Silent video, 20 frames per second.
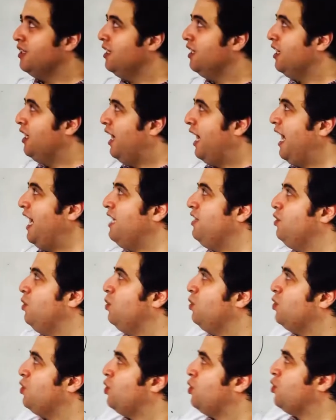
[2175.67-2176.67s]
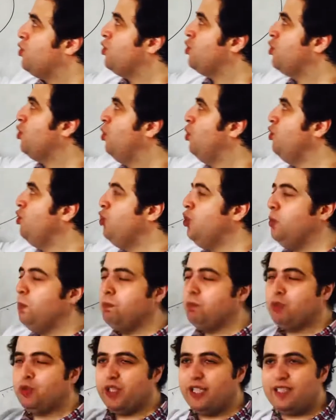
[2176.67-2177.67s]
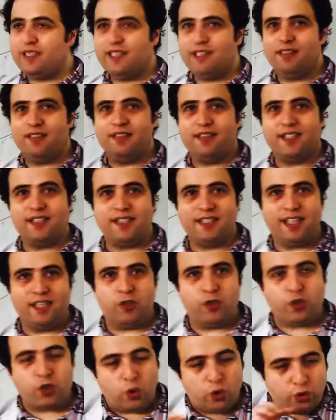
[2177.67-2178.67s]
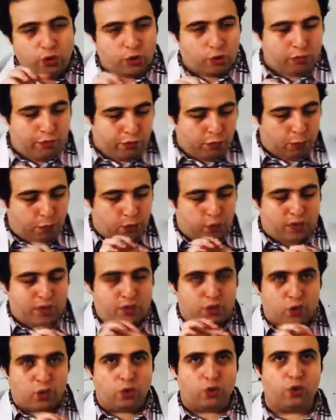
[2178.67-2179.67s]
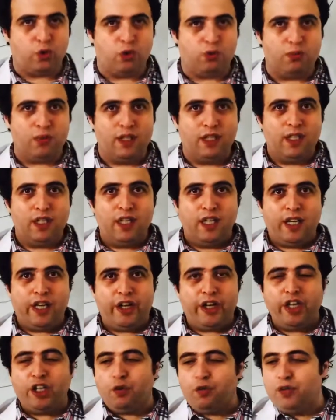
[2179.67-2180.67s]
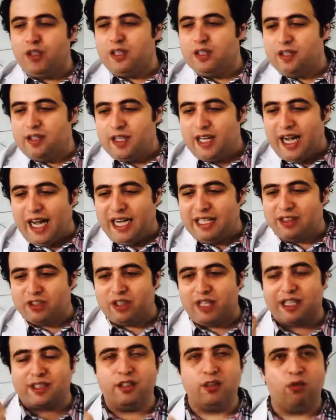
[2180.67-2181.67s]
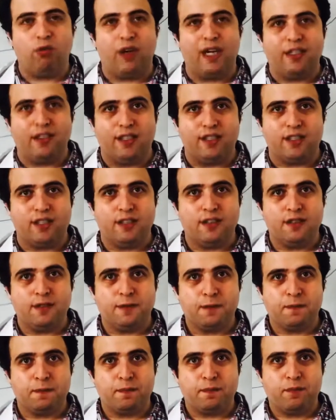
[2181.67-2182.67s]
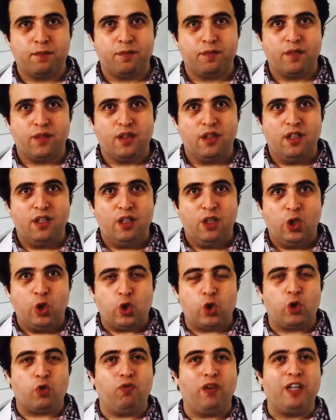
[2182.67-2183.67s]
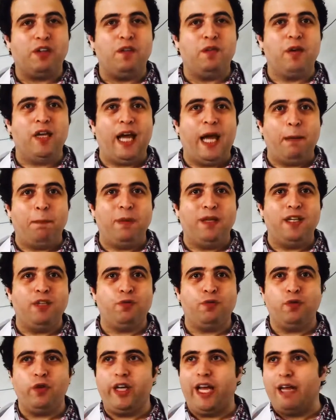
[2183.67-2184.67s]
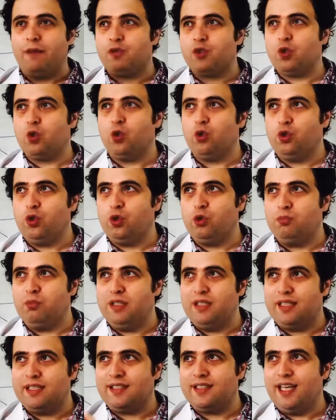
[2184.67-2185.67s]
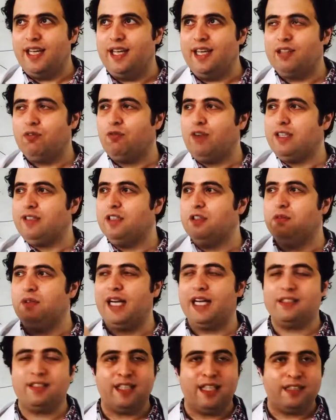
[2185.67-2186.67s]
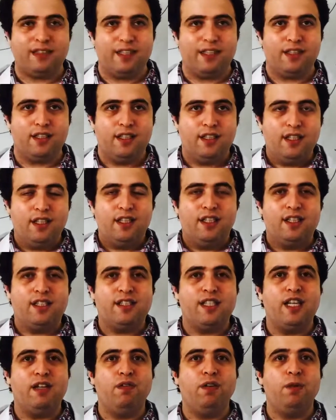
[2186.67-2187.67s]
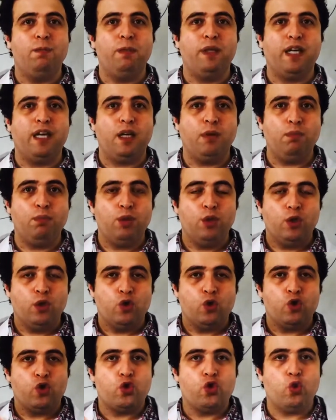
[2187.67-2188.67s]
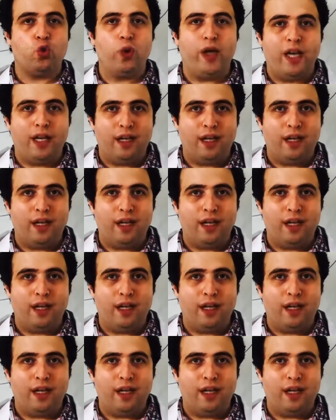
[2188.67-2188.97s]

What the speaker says: And also sodium present in the cell. Sodium, if you put the sodium, it will attract the water. So what will happen if we have sodium in the cell and water will attract it? Cell will become swell.